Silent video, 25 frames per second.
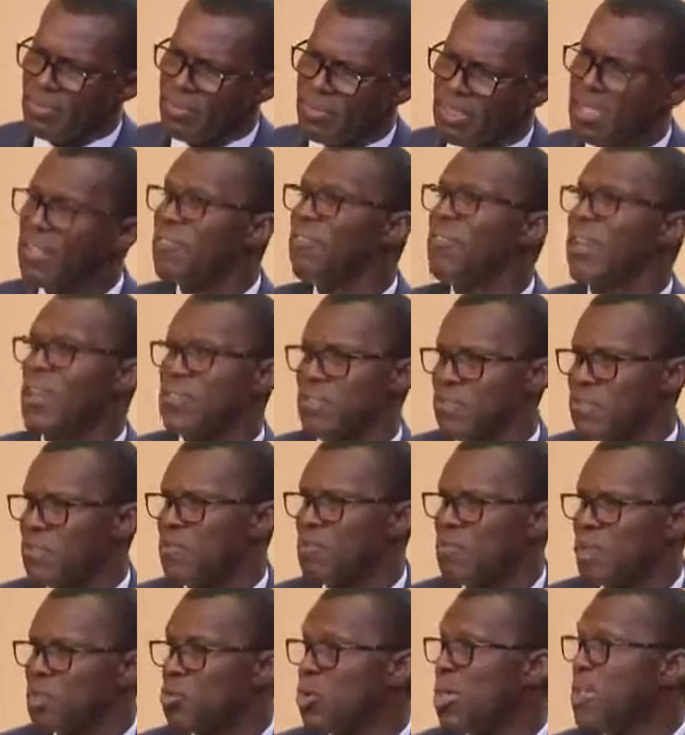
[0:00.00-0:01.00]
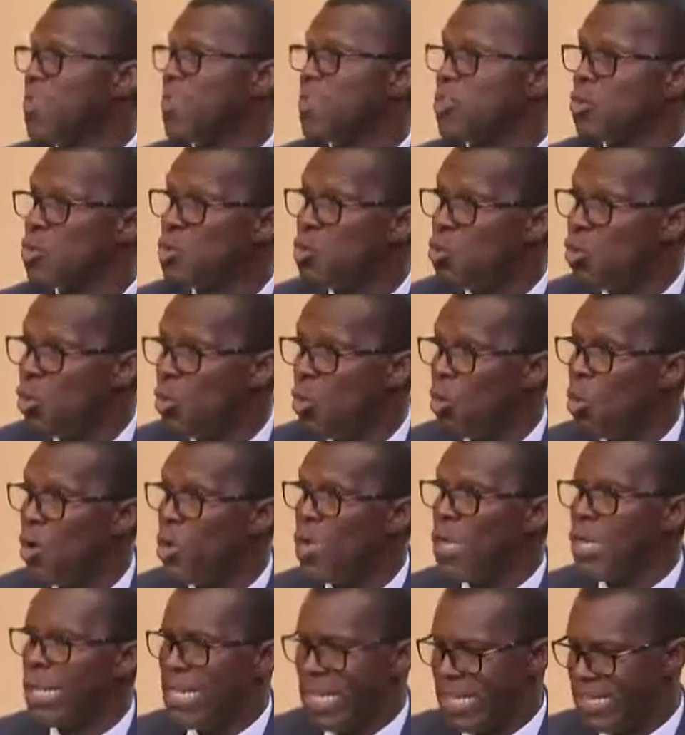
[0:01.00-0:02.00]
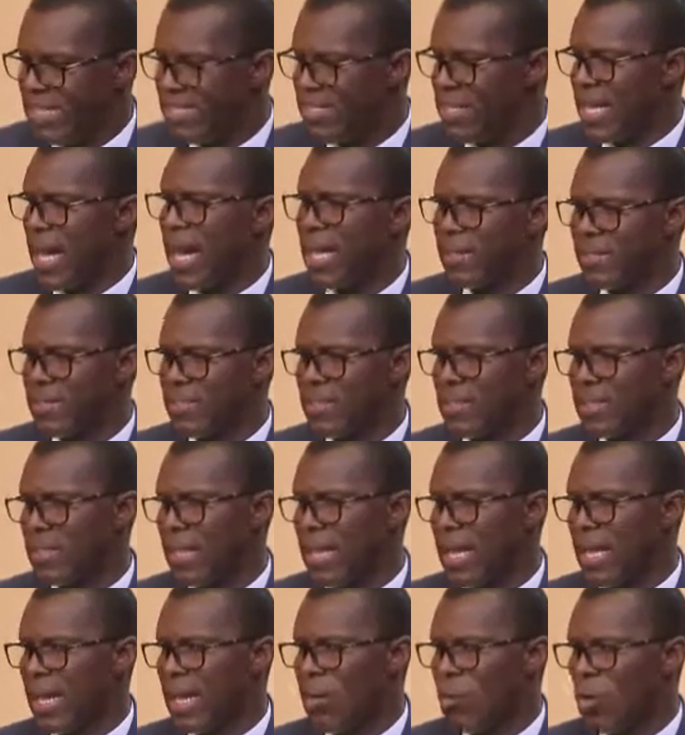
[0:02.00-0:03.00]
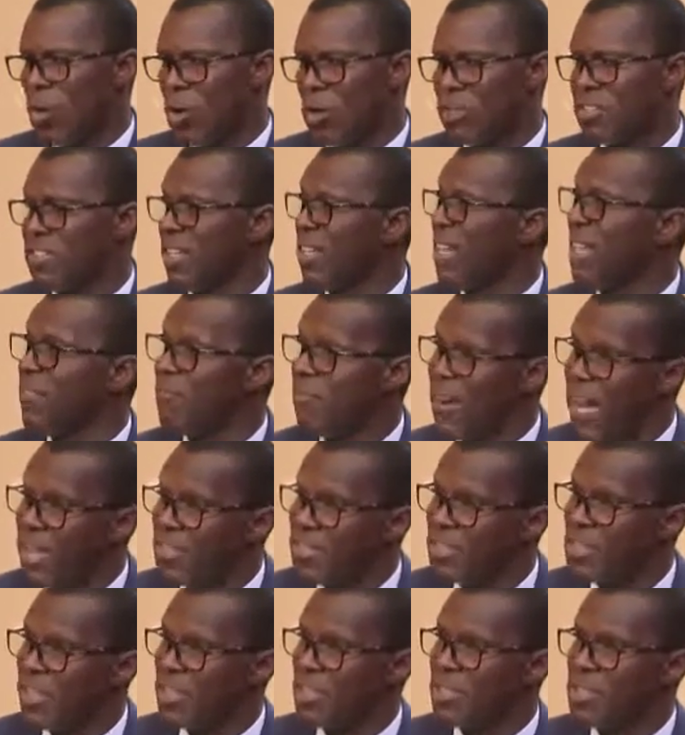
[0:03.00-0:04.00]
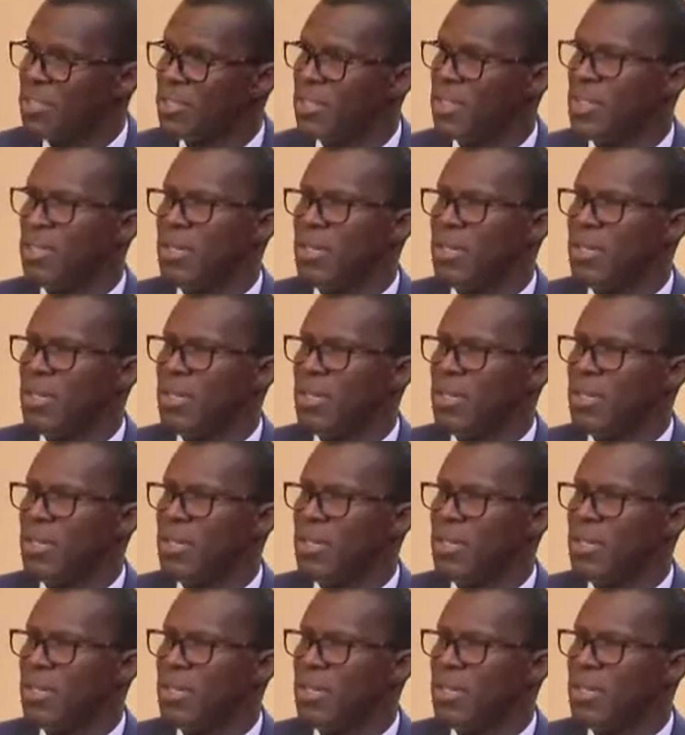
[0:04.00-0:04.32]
differences between the two is that, and I will call it an advantage.